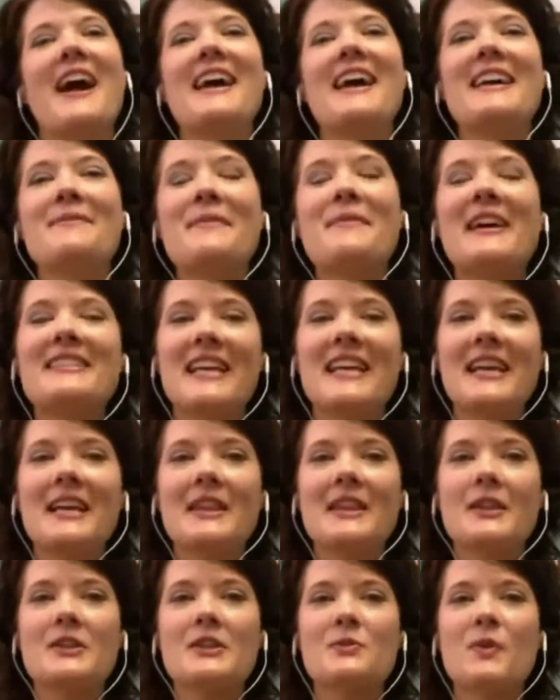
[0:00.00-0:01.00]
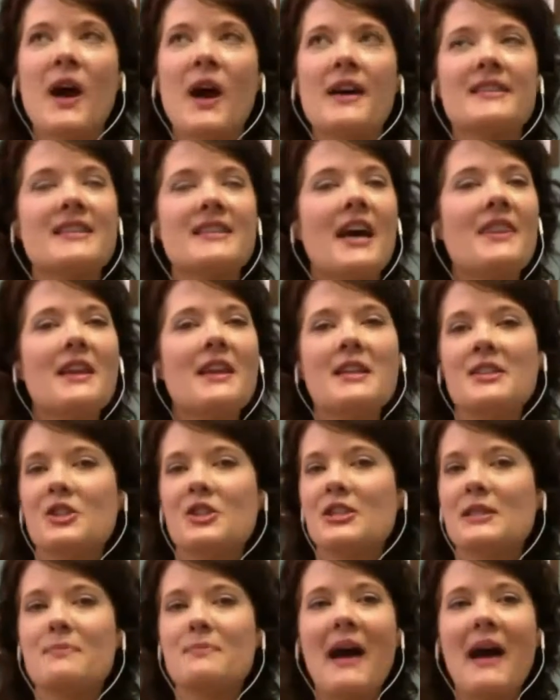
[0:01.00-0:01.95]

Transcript: relaxed by taking those breaths.